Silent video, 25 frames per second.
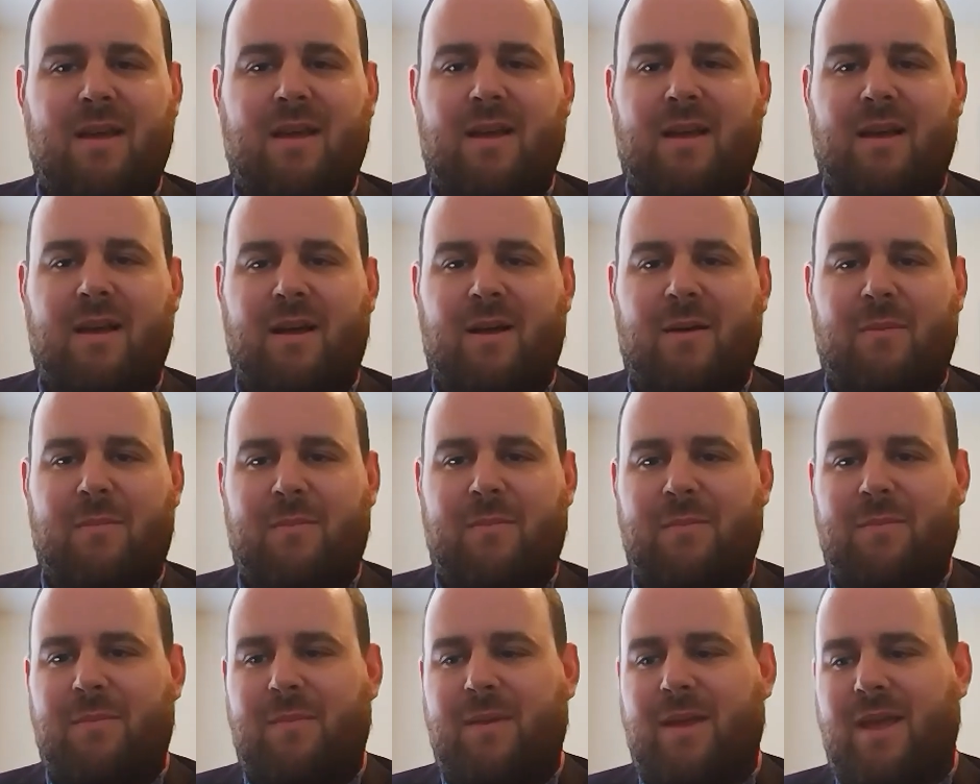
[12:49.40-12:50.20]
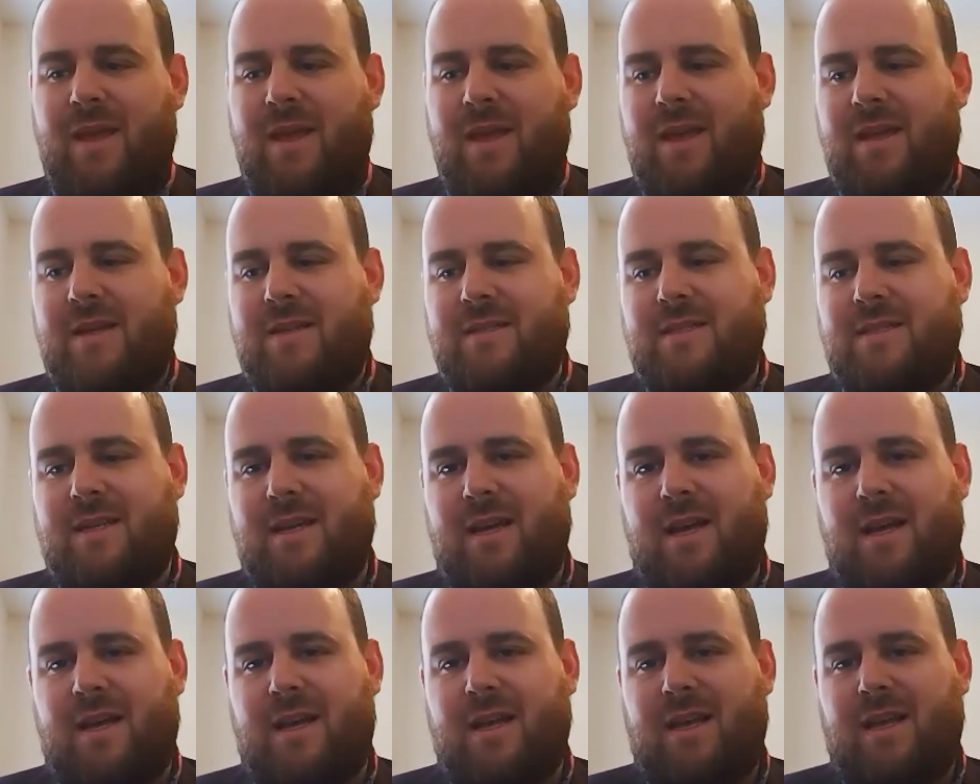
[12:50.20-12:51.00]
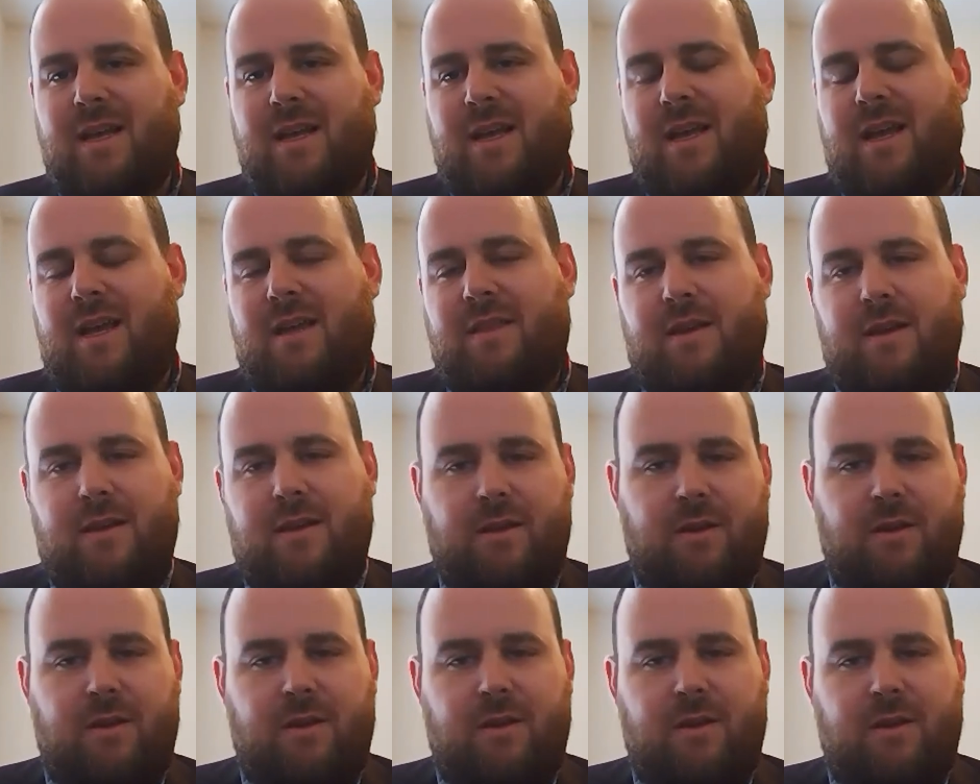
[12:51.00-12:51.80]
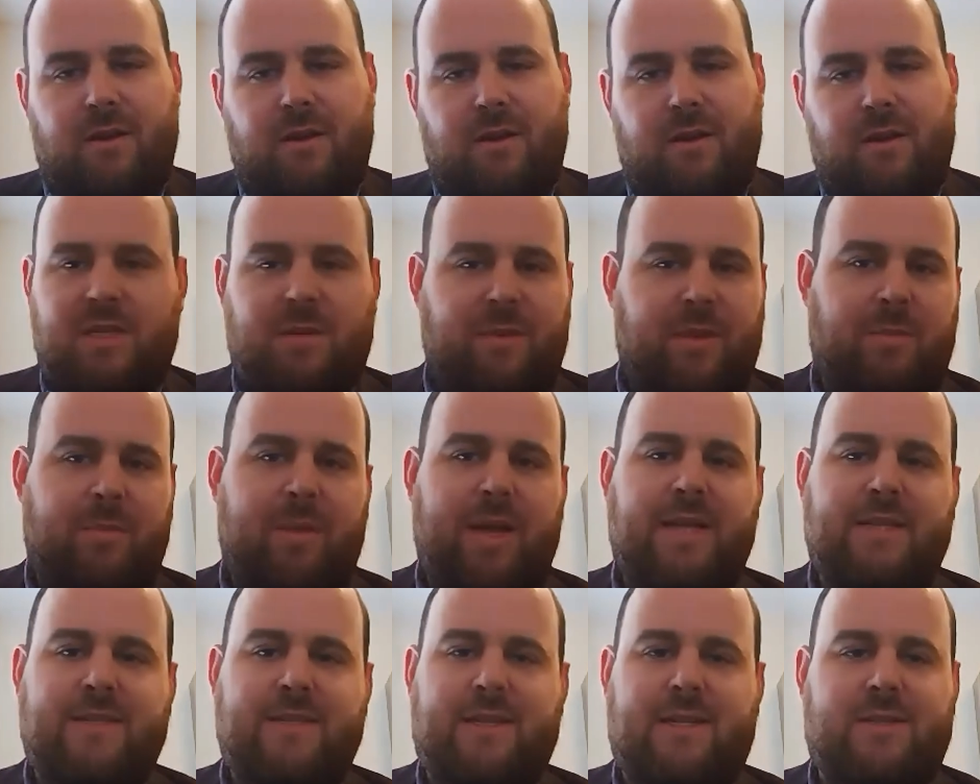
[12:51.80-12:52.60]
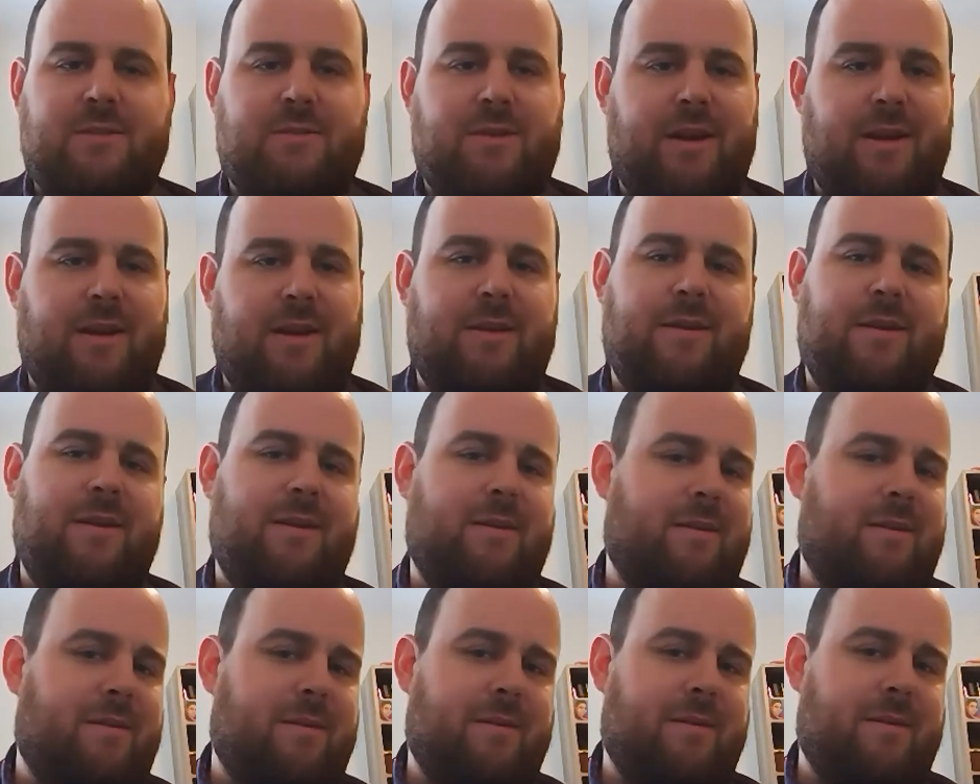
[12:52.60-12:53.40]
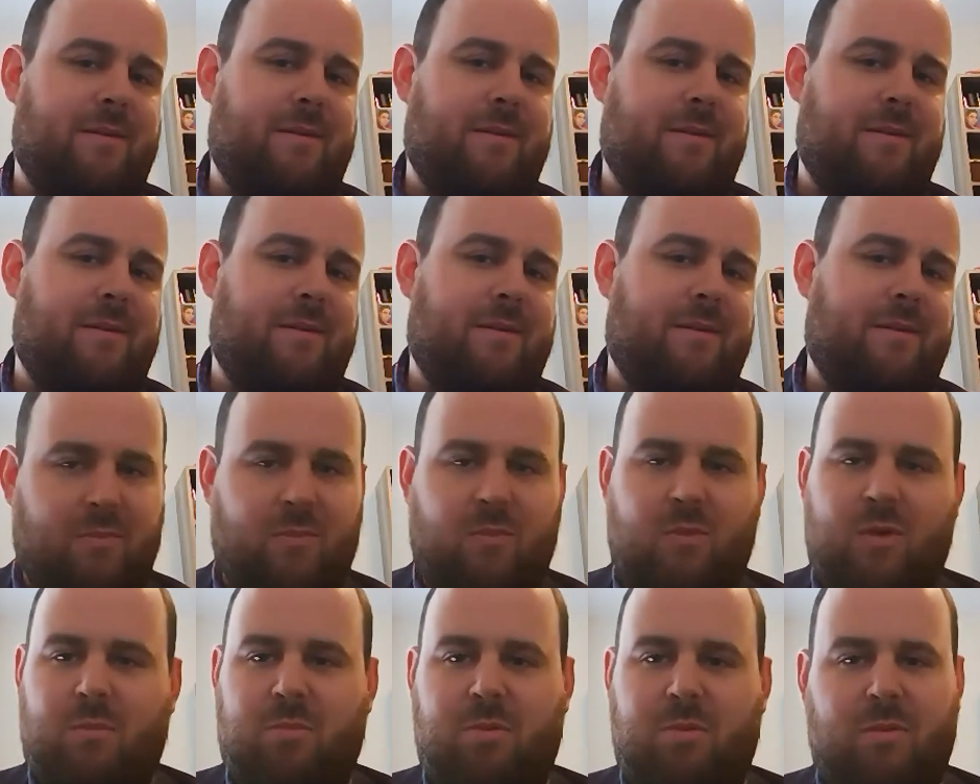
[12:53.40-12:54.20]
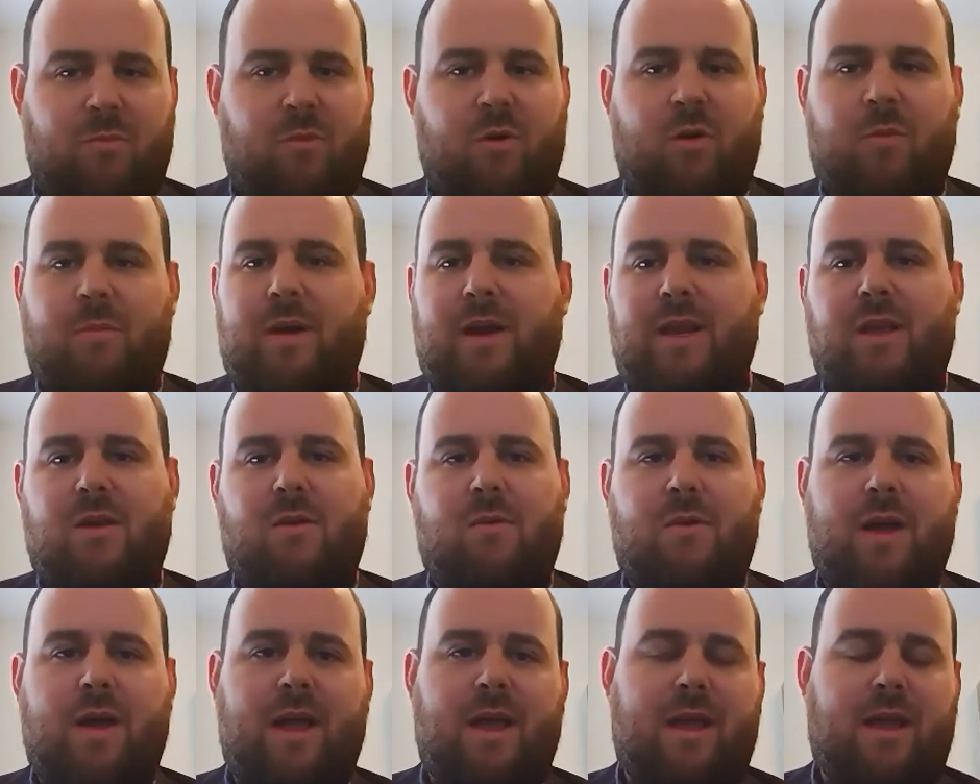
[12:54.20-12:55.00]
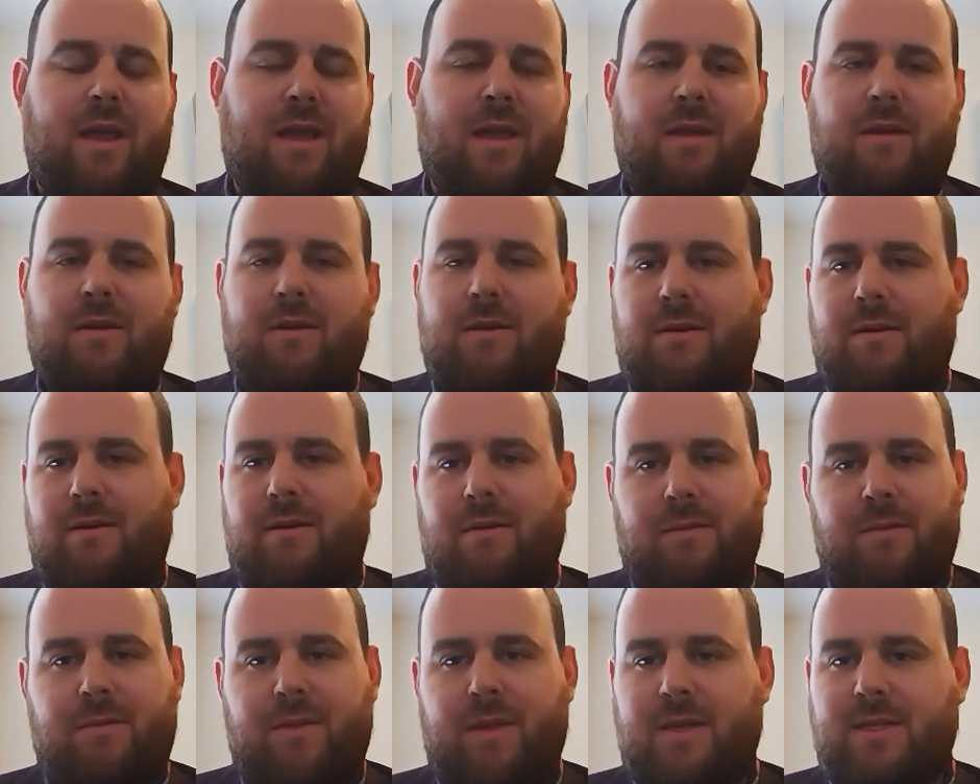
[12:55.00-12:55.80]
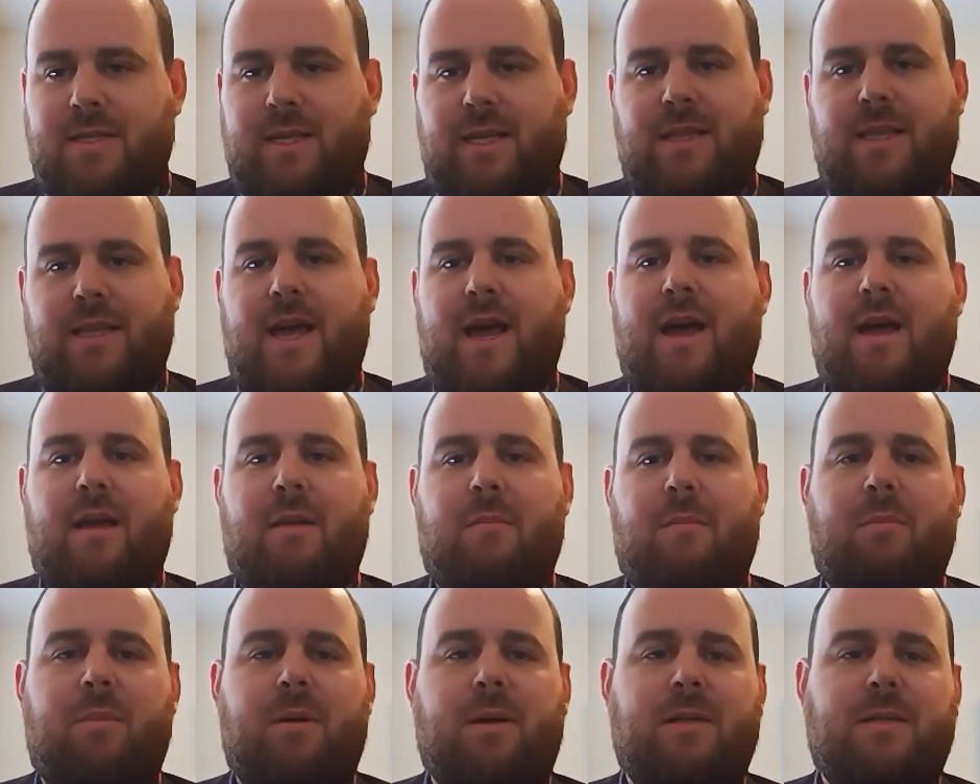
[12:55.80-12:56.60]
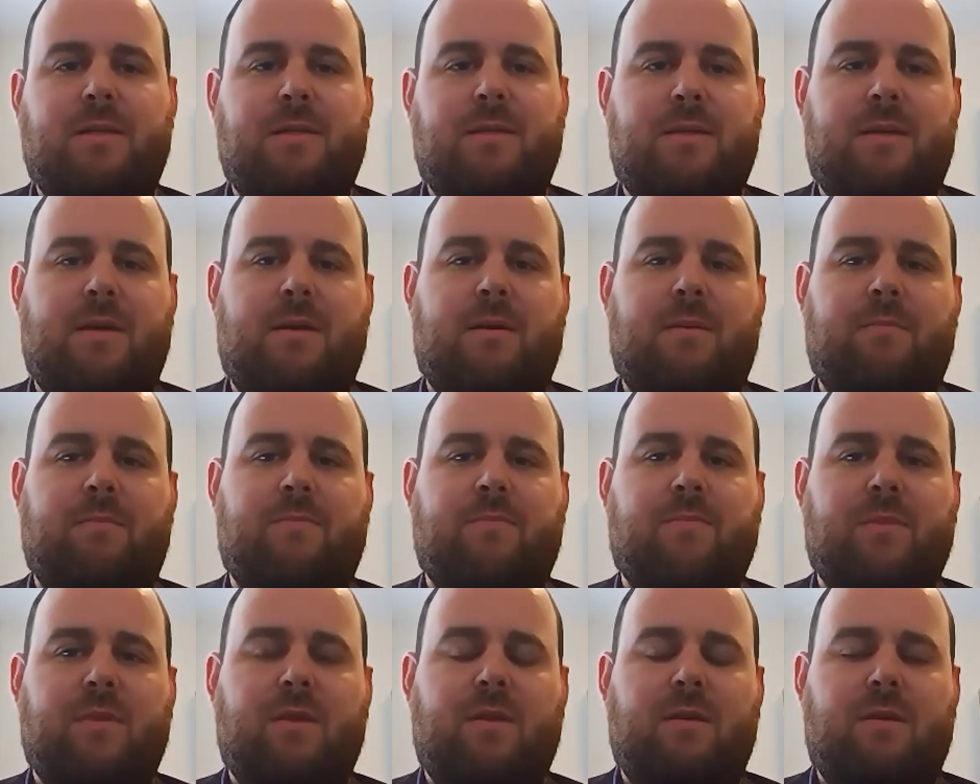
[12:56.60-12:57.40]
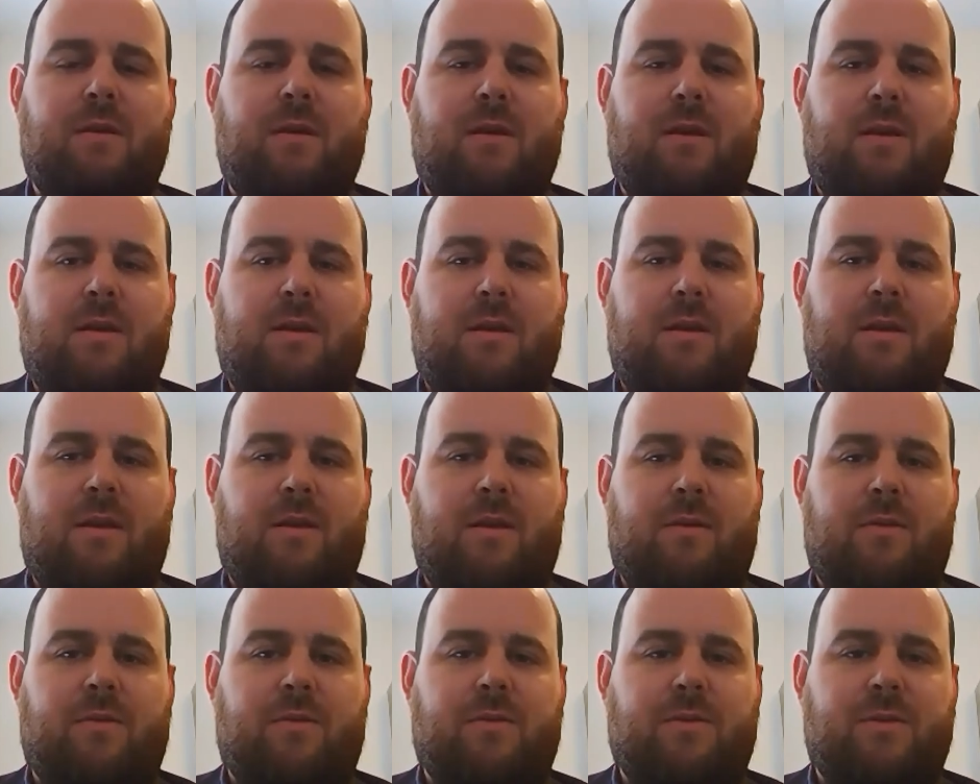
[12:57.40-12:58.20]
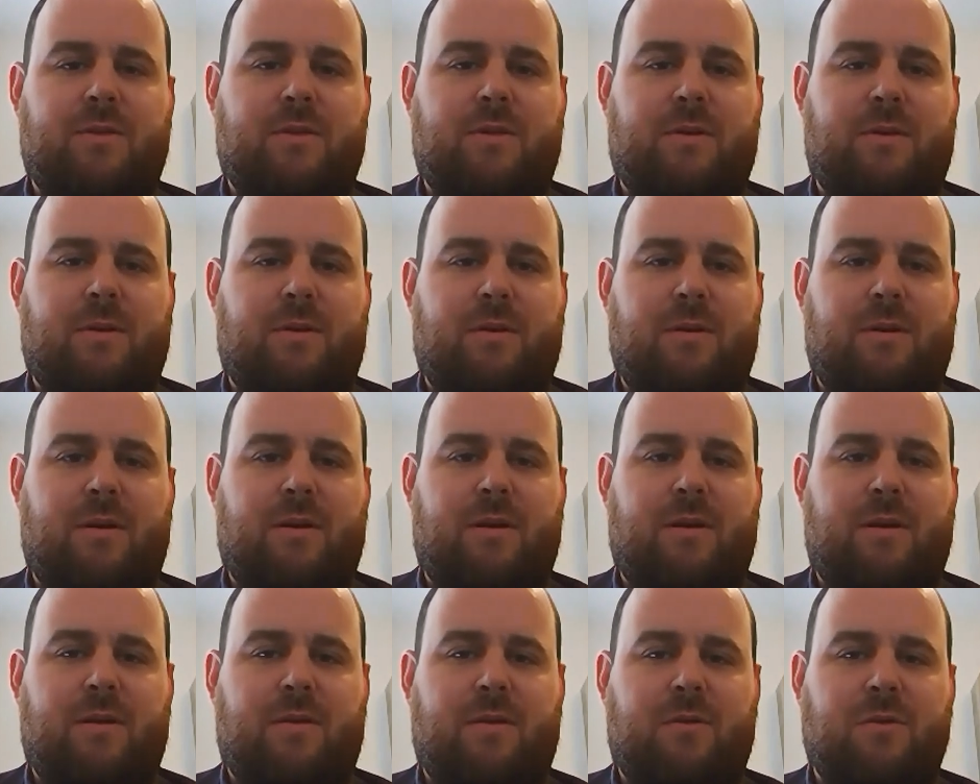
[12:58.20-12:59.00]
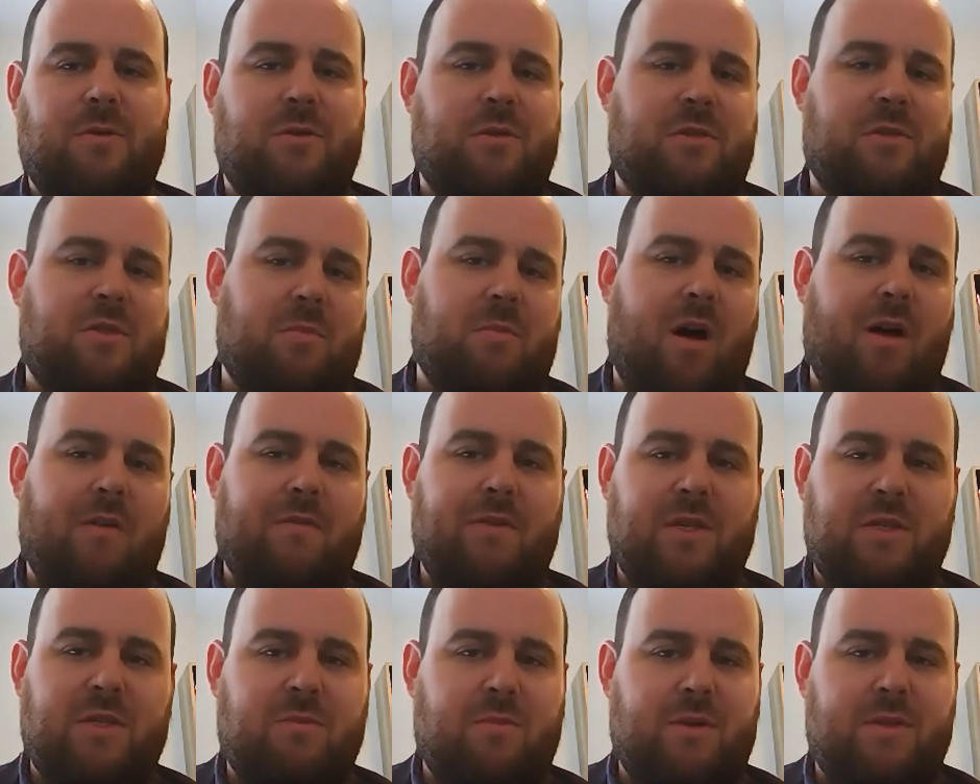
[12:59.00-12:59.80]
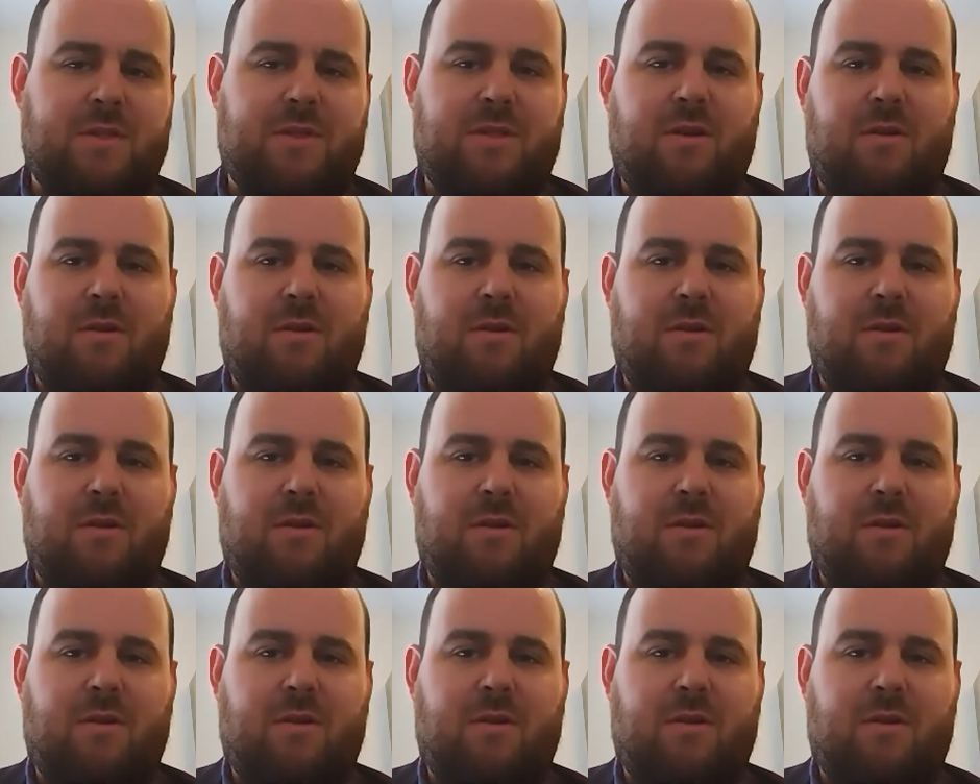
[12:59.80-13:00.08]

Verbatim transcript: Um, and uh, and then you know of course some of the basics right would have put more money away or things like that. But um, you know, those are uh, those are some obvious ones